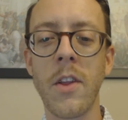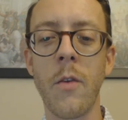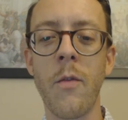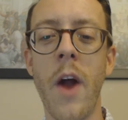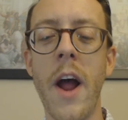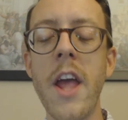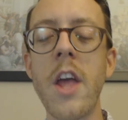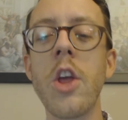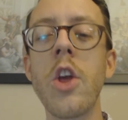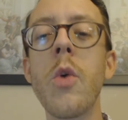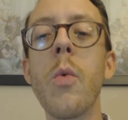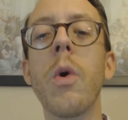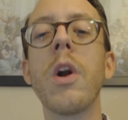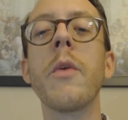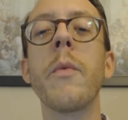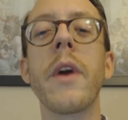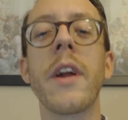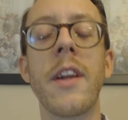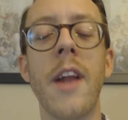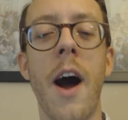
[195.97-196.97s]
right? You
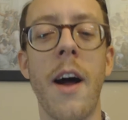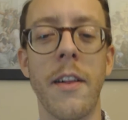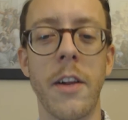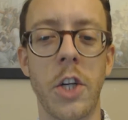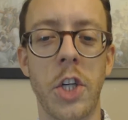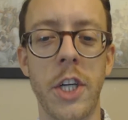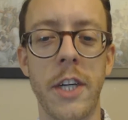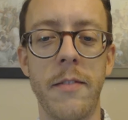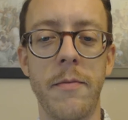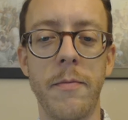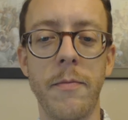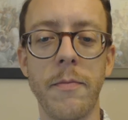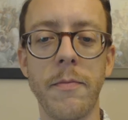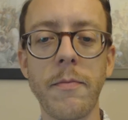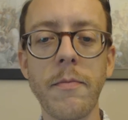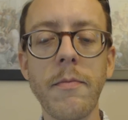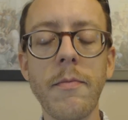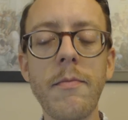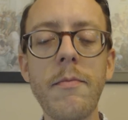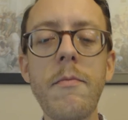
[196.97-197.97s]
want to acknowledge it.
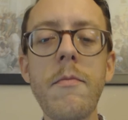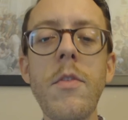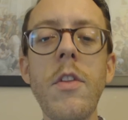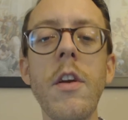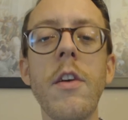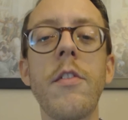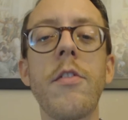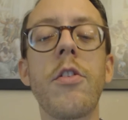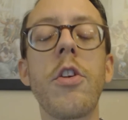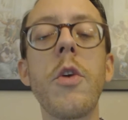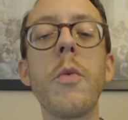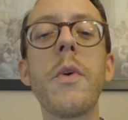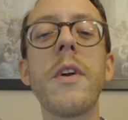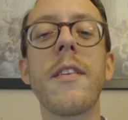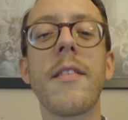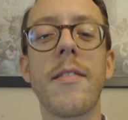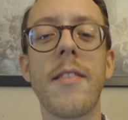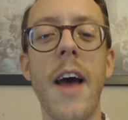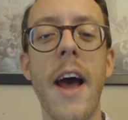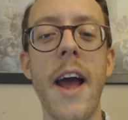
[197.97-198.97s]
So you
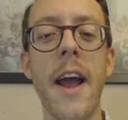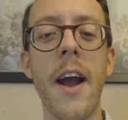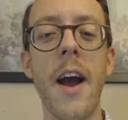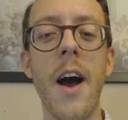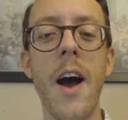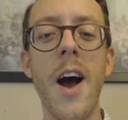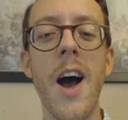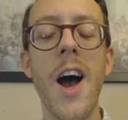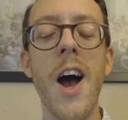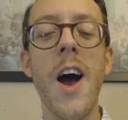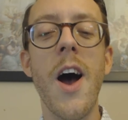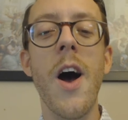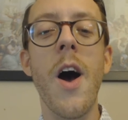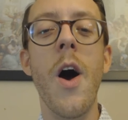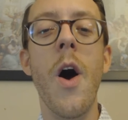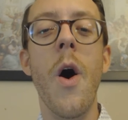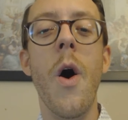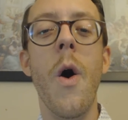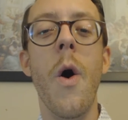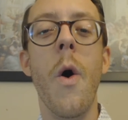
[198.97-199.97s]
would say,
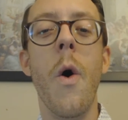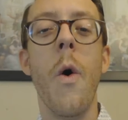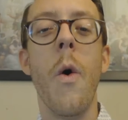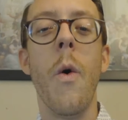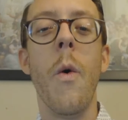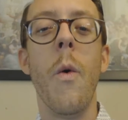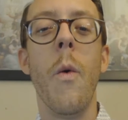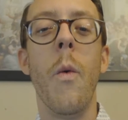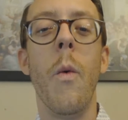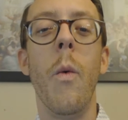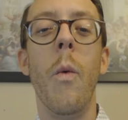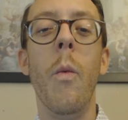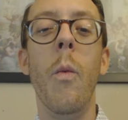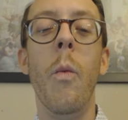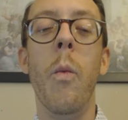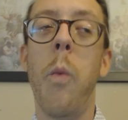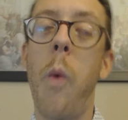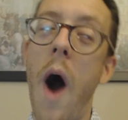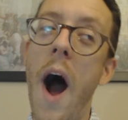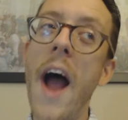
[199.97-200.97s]

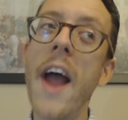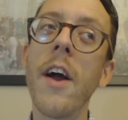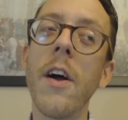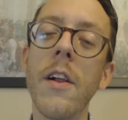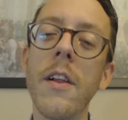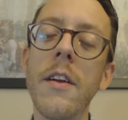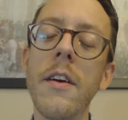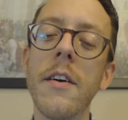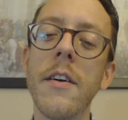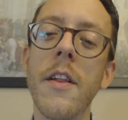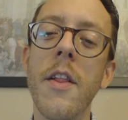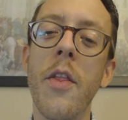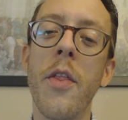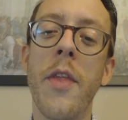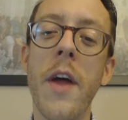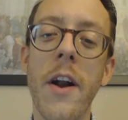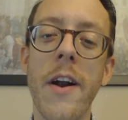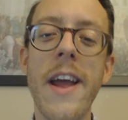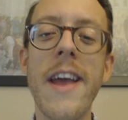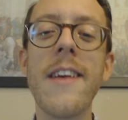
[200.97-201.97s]
while
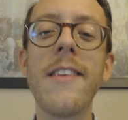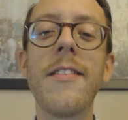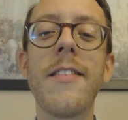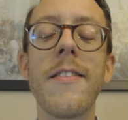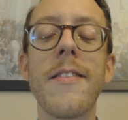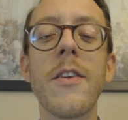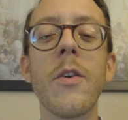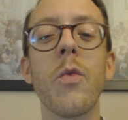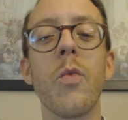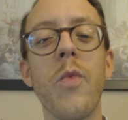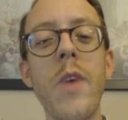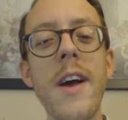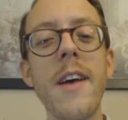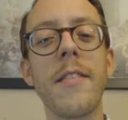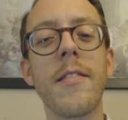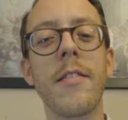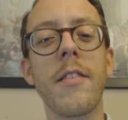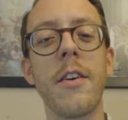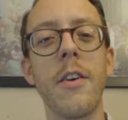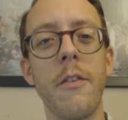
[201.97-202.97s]
there is the
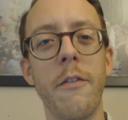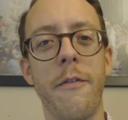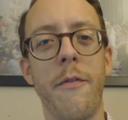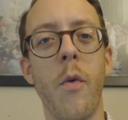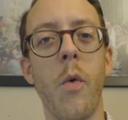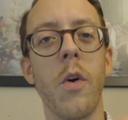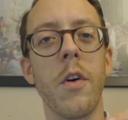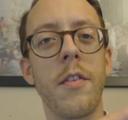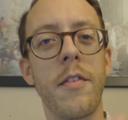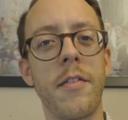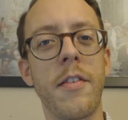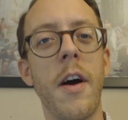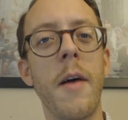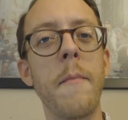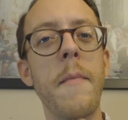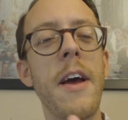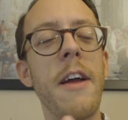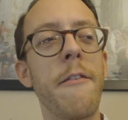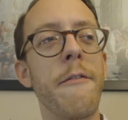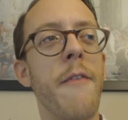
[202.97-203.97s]
risk for
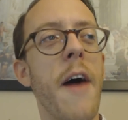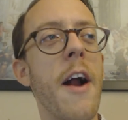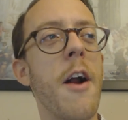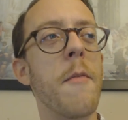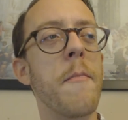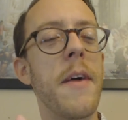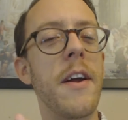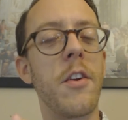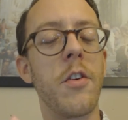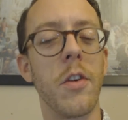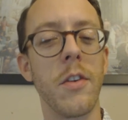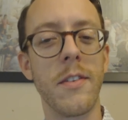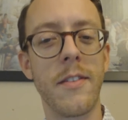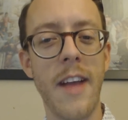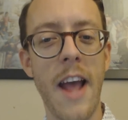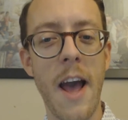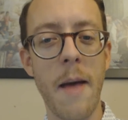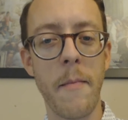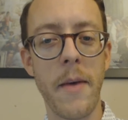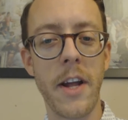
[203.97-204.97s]
some environmental
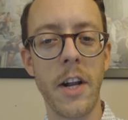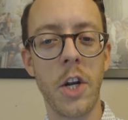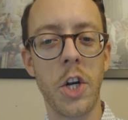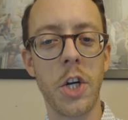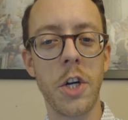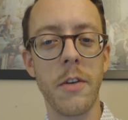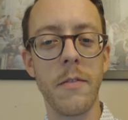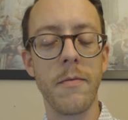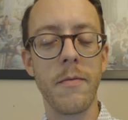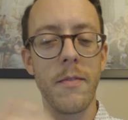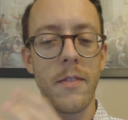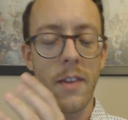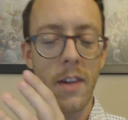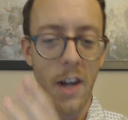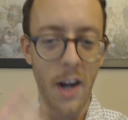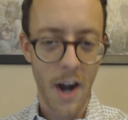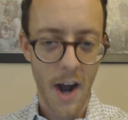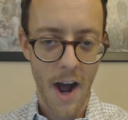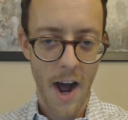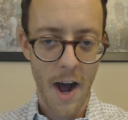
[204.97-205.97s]
damage,
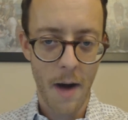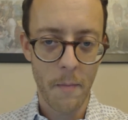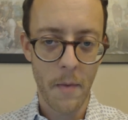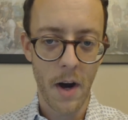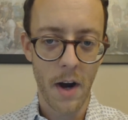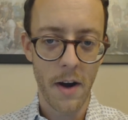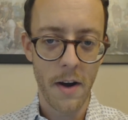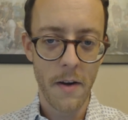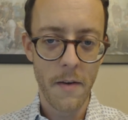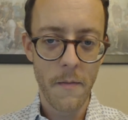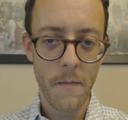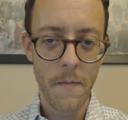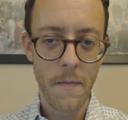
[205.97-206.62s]
comma,